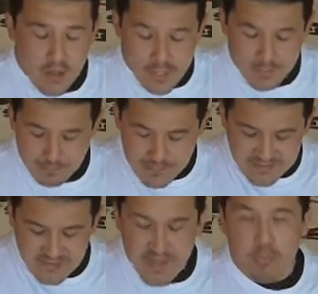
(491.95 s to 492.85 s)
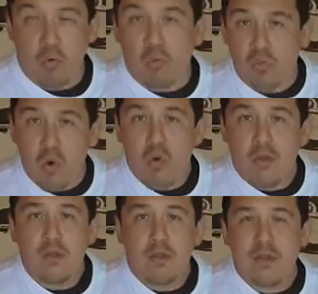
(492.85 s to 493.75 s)
And this tape will
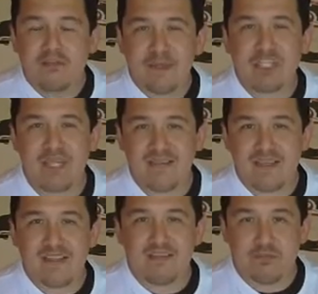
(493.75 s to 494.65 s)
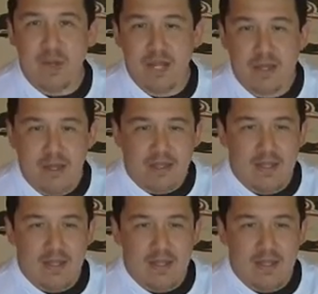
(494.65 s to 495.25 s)
roll, especially as it gets sweaty.